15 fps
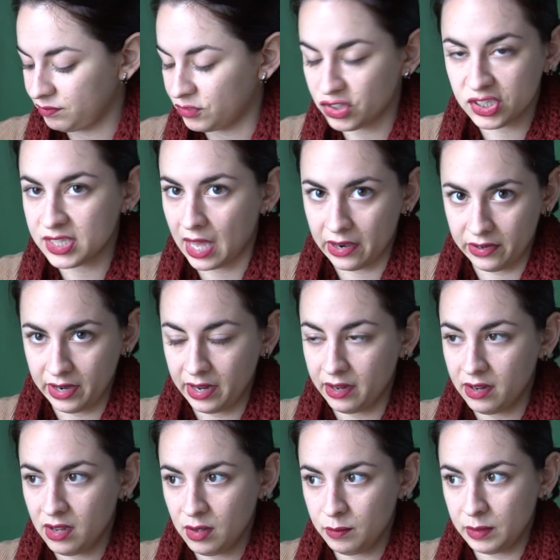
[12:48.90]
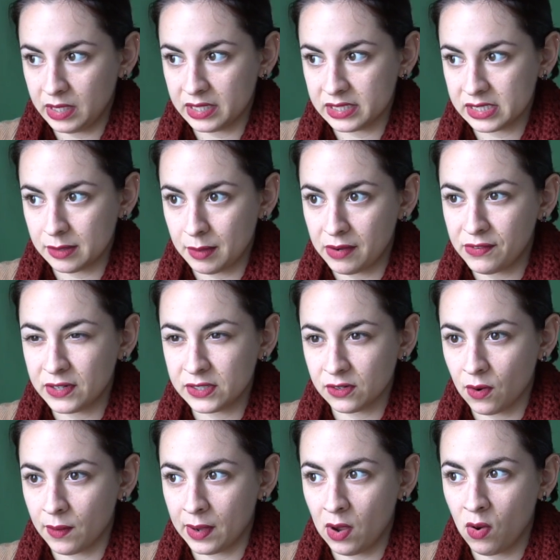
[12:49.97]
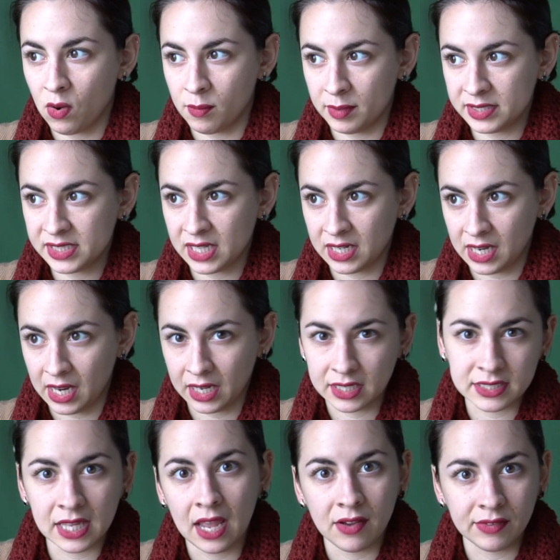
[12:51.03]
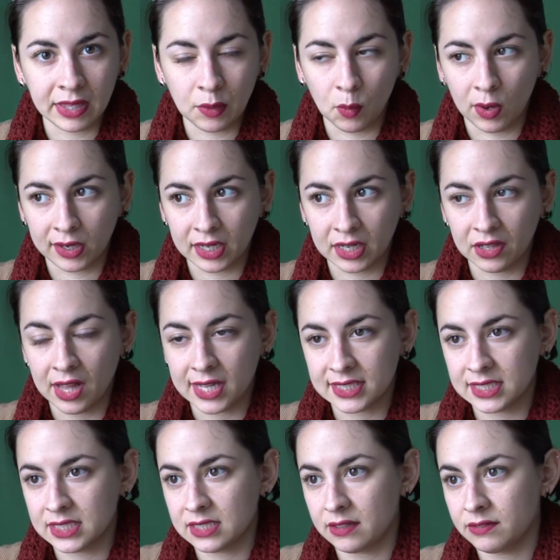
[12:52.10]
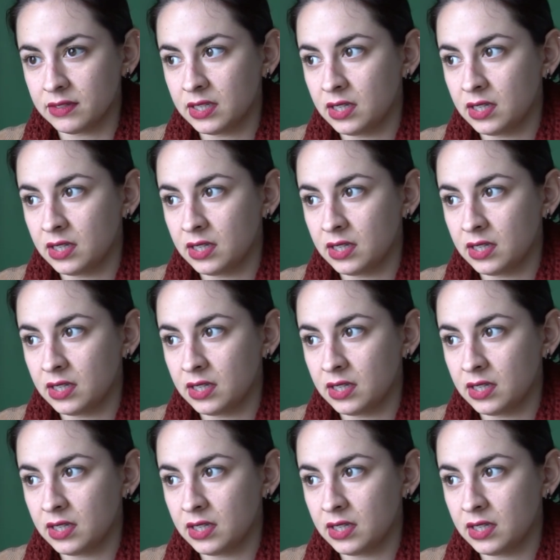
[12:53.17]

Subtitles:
Just Saturday, because then my friends are going home on Sunday because they have like work and class and stuff.